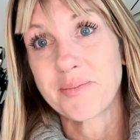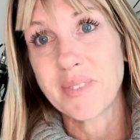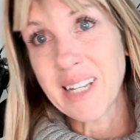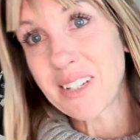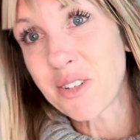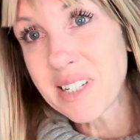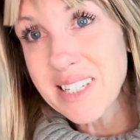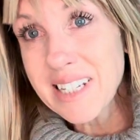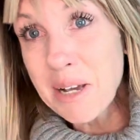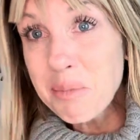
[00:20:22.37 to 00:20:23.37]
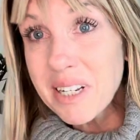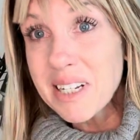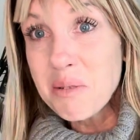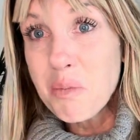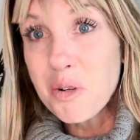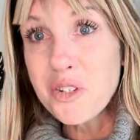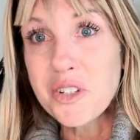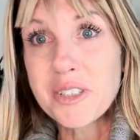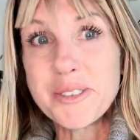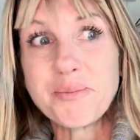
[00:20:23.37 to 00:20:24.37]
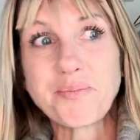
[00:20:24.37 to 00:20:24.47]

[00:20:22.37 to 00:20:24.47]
And you can see I'm getting emotional